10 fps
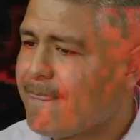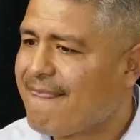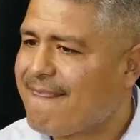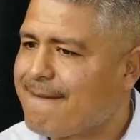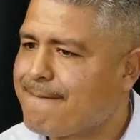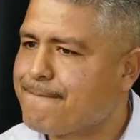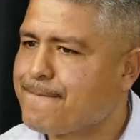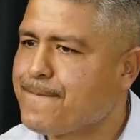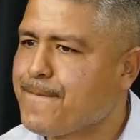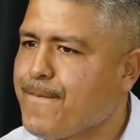
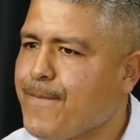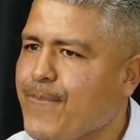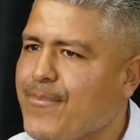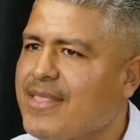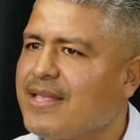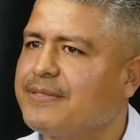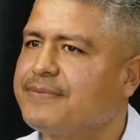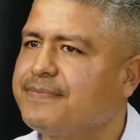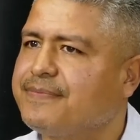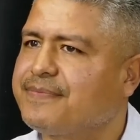
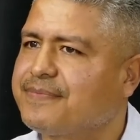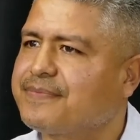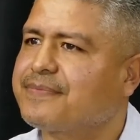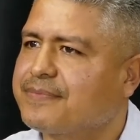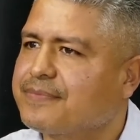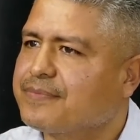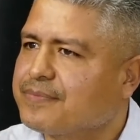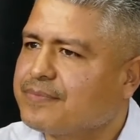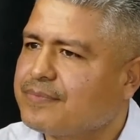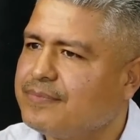
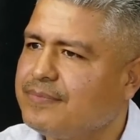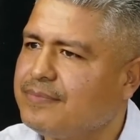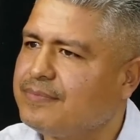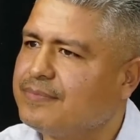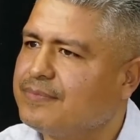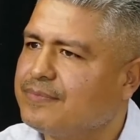No words are spoken by the person on screen.